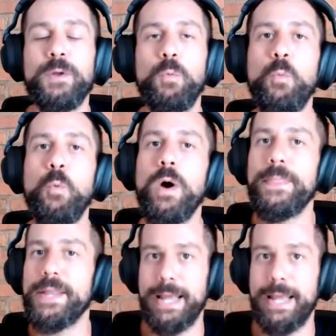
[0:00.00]

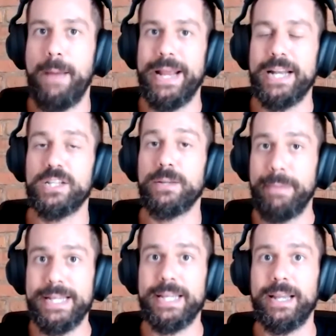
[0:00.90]
What does that mean? So
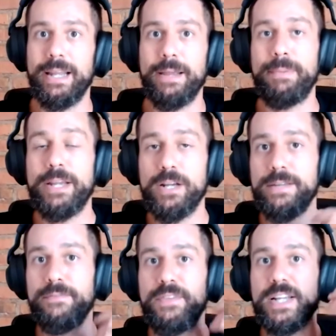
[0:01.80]
basically,
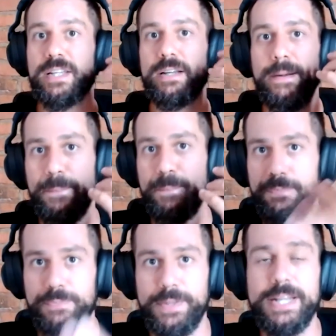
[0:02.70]
because of these
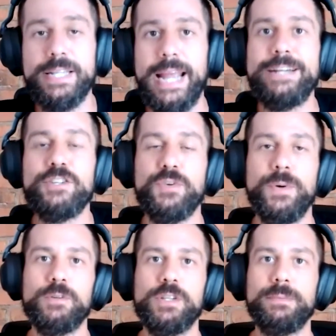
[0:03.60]

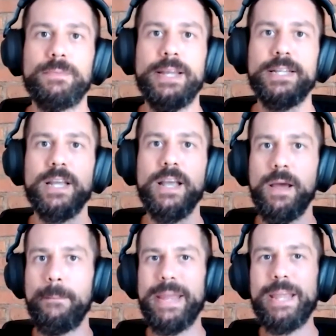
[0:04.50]
intros, this
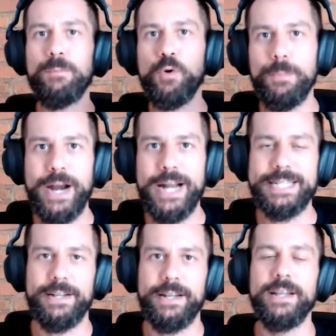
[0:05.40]
being more
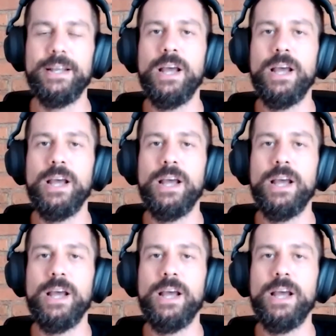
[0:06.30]
present,